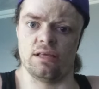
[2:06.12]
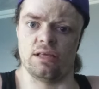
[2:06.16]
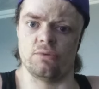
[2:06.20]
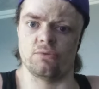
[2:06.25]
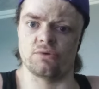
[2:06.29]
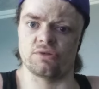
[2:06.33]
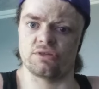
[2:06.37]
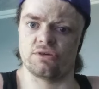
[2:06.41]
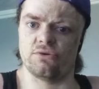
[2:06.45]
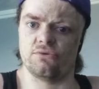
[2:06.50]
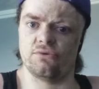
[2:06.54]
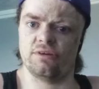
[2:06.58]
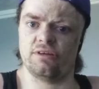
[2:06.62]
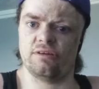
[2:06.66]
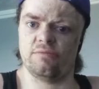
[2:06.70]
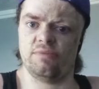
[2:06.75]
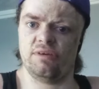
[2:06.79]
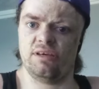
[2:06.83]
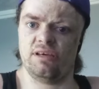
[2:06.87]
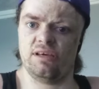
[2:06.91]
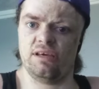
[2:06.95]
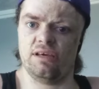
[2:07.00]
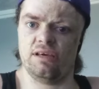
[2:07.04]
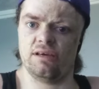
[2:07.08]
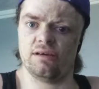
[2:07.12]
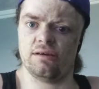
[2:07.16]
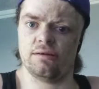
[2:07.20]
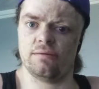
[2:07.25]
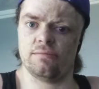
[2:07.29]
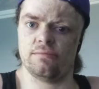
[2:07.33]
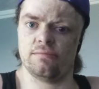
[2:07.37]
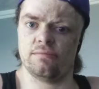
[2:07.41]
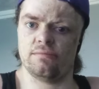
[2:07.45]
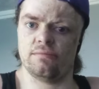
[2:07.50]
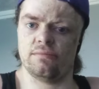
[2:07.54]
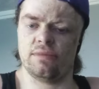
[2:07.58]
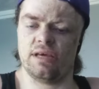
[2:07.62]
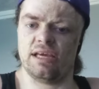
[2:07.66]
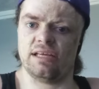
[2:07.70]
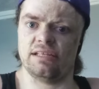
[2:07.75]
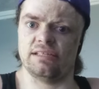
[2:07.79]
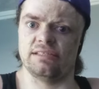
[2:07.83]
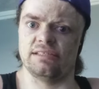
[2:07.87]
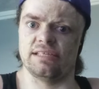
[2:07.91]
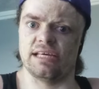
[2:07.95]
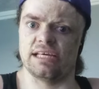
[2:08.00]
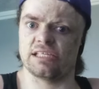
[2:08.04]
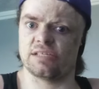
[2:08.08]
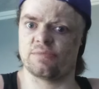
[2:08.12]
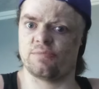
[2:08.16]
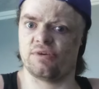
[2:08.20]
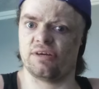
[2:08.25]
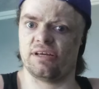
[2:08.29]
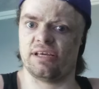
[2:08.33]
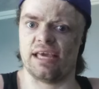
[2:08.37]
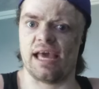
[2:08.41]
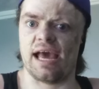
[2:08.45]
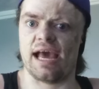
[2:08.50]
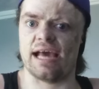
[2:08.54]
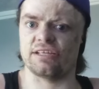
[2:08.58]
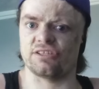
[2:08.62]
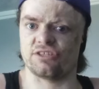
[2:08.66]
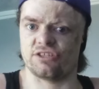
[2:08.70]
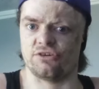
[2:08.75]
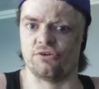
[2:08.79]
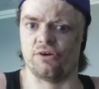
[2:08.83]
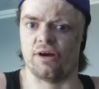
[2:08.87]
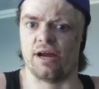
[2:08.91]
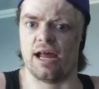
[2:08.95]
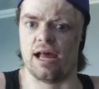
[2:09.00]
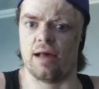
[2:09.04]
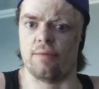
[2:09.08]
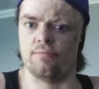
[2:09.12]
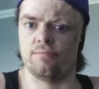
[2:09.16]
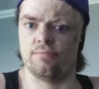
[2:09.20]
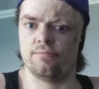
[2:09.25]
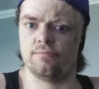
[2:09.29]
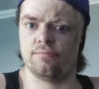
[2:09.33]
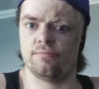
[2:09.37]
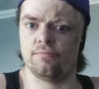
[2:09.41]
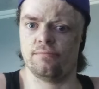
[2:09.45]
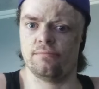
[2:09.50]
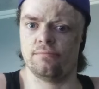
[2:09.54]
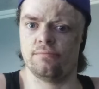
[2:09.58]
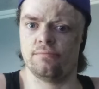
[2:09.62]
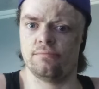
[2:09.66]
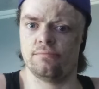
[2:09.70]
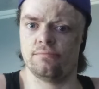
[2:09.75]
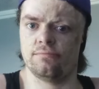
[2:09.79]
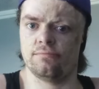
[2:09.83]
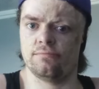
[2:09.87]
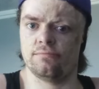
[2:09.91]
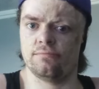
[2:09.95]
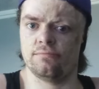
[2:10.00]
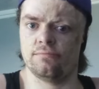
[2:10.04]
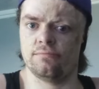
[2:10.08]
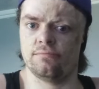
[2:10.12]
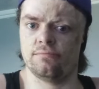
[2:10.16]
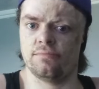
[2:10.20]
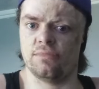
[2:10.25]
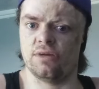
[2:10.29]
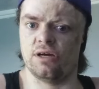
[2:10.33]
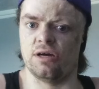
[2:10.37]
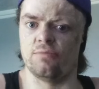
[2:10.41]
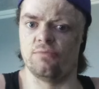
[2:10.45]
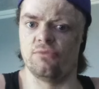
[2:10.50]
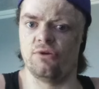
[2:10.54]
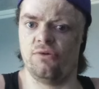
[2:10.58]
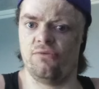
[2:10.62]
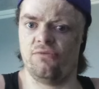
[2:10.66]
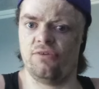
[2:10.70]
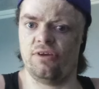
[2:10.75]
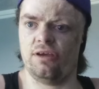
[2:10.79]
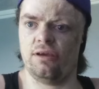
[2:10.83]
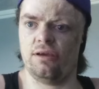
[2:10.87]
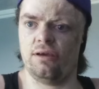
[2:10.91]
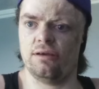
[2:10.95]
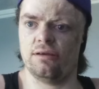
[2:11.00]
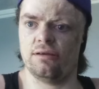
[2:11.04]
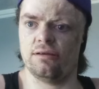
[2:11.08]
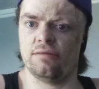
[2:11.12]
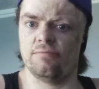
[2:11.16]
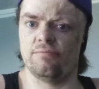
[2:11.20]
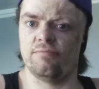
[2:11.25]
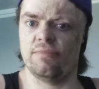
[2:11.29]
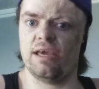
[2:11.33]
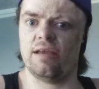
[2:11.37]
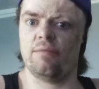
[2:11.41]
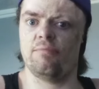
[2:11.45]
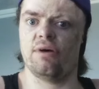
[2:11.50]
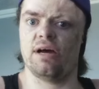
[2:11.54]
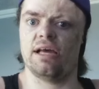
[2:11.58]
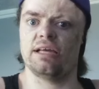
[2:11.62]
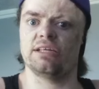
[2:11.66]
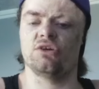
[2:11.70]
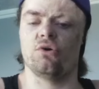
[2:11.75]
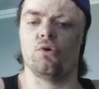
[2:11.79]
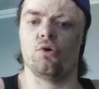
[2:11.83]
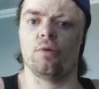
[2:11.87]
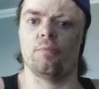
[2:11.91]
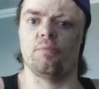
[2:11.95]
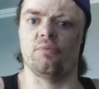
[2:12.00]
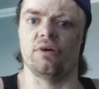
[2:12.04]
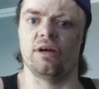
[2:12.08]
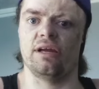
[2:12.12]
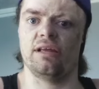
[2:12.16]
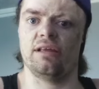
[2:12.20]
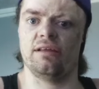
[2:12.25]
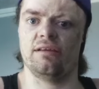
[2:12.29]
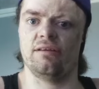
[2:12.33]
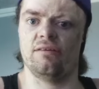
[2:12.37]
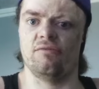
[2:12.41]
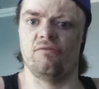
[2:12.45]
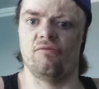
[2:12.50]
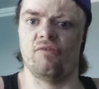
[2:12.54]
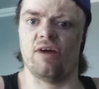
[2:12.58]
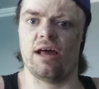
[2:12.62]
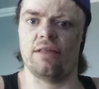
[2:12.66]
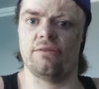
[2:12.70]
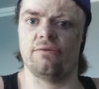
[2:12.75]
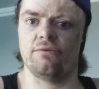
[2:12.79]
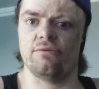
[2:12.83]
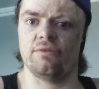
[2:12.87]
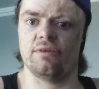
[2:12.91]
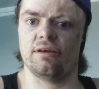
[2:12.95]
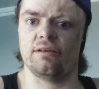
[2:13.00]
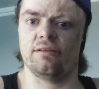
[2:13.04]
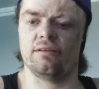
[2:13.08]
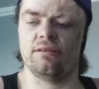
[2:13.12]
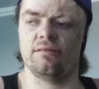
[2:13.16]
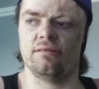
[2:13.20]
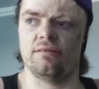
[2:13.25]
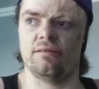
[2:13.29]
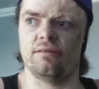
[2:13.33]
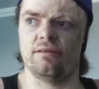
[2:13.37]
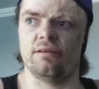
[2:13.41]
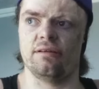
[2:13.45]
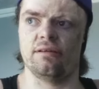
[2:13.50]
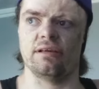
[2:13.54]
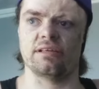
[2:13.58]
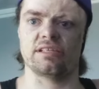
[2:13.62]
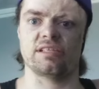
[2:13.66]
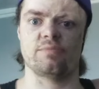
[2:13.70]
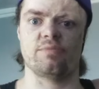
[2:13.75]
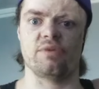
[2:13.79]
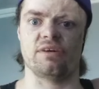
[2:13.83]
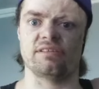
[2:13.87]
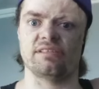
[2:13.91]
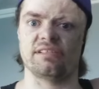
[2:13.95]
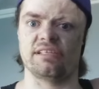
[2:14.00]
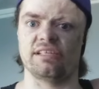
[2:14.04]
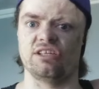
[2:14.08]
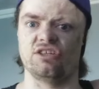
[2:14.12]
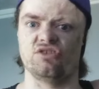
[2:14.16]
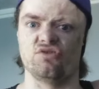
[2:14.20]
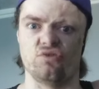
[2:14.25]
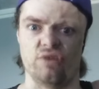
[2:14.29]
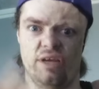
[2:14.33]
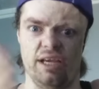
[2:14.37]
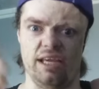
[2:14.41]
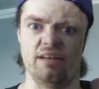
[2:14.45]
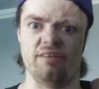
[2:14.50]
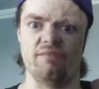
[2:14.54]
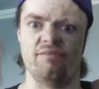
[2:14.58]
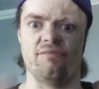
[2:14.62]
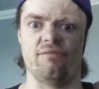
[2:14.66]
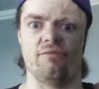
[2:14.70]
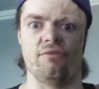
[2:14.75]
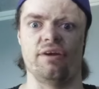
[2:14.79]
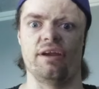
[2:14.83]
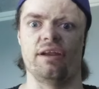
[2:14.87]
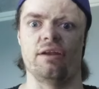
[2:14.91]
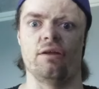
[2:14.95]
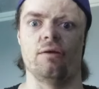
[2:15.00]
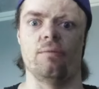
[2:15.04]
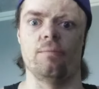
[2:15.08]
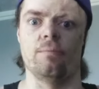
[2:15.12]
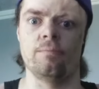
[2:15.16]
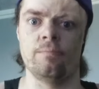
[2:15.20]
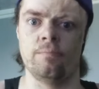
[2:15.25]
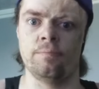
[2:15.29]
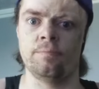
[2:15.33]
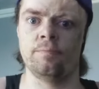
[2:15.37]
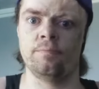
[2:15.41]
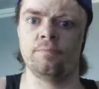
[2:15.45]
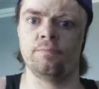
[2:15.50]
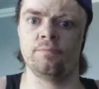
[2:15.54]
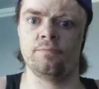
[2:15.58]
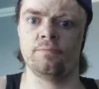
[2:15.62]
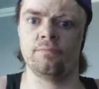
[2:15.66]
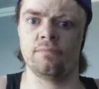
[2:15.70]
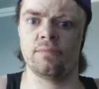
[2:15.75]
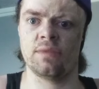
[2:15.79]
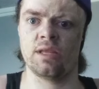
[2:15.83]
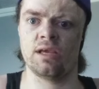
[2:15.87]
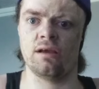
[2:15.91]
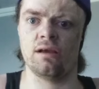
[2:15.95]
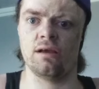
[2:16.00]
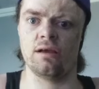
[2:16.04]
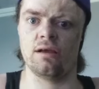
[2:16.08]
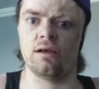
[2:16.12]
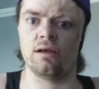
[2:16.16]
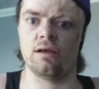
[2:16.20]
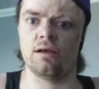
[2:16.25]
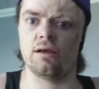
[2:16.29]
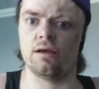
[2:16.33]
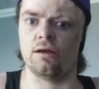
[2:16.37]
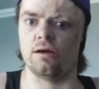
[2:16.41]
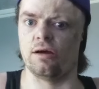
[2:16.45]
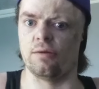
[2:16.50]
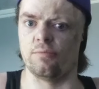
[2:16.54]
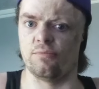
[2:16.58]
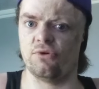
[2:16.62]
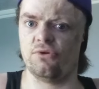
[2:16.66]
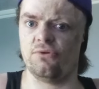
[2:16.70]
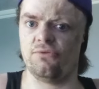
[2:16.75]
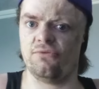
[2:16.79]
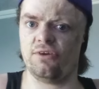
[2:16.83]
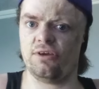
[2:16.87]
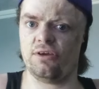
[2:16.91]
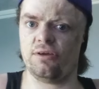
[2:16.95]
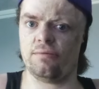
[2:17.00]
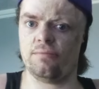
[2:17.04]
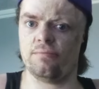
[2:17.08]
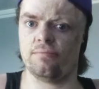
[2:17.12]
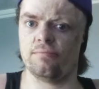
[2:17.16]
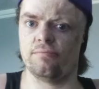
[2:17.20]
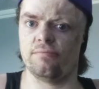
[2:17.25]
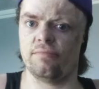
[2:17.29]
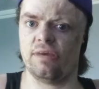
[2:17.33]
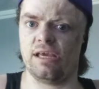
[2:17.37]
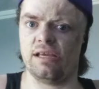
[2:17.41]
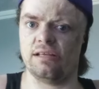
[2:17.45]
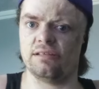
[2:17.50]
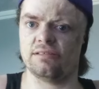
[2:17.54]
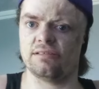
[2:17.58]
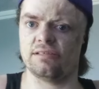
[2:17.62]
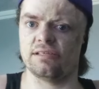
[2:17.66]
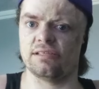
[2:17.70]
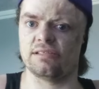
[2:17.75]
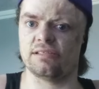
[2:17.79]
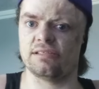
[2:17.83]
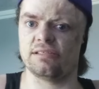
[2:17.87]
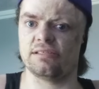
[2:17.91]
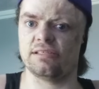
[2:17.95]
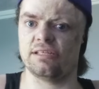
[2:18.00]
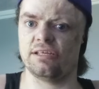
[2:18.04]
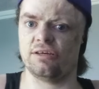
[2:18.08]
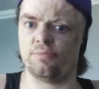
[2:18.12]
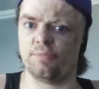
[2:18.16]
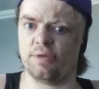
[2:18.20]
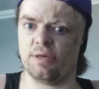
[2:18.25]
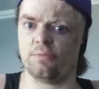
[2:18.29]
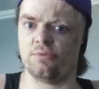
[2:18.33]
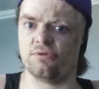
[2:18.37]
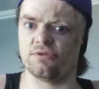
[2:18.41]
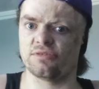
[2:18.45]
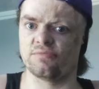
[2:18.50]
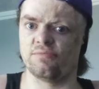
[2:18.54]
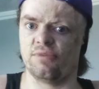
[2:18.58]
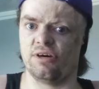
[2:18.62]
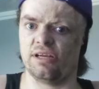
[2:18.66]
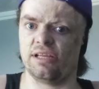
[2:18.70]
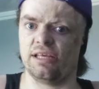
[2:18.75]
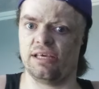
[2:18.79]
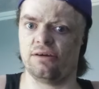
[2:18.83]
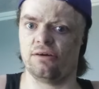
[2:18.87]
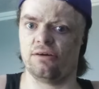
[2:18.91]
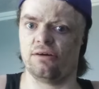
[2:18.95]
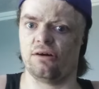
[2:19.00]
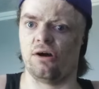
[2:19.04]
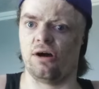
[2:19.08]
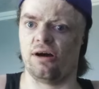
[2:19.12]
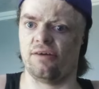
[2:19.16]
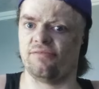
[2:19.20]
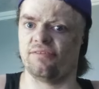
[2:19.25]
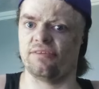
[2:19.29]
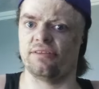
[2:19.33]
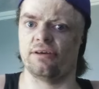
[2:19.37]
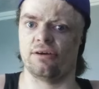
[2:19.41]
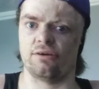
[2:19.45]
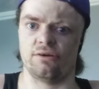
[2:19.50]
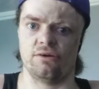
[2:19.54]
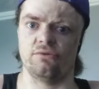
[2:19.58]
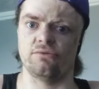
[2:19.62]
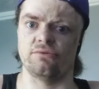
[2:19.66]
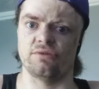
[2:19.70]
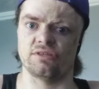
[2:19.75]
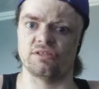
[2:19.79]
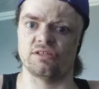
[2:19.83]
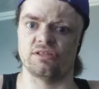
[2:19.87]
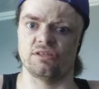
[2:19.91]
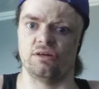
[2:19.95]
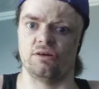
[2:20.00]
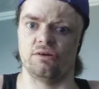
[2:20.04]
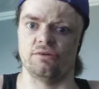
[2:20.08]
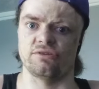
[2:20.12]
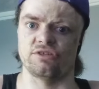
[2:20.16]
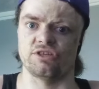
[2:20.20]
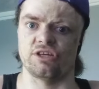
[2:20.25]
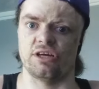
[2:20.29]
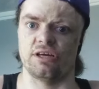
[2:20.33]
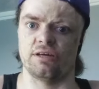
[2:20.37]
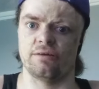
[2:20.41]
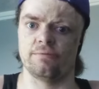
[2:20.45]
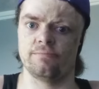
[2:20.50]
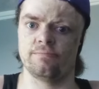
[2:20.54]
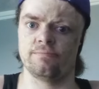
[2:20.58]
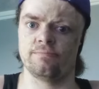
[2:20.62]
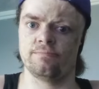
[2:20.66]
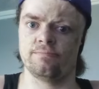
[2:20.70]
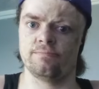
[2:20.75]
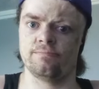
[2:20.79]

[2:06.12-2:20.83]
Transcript: It was going to be a desperate cash grab. A movie made by corporate rather than expressing creative freedom. A movie made to steal people's money off of their own nostalgia.